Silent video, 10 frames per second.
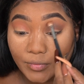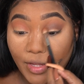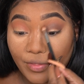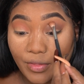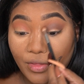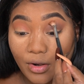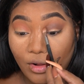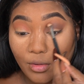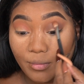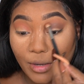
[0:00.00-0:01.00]
I thought that
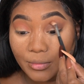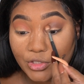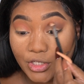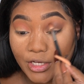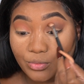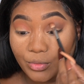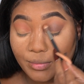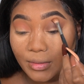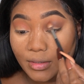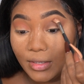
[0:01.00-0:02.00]
all marble shades would
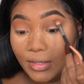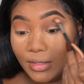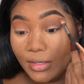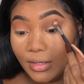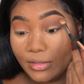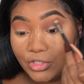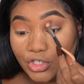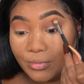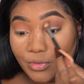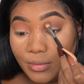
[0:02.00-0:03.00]
be
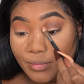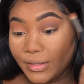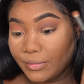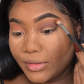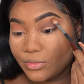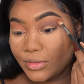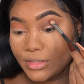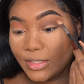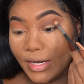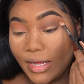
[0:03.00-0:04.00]
shimmery, but this
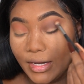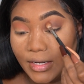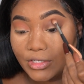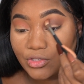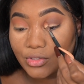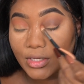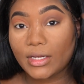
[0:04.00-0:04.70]
one's not. And as you see,